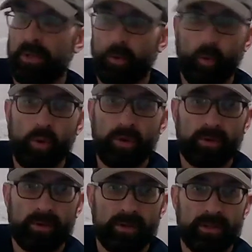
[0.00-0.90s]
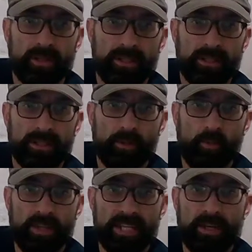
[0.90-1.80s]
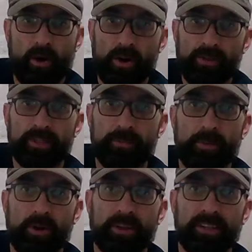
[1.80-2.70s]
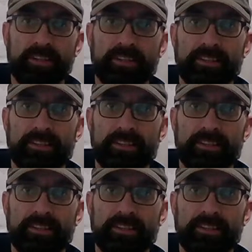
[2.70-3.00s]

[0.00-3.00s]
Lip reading: Or, when they are in the market,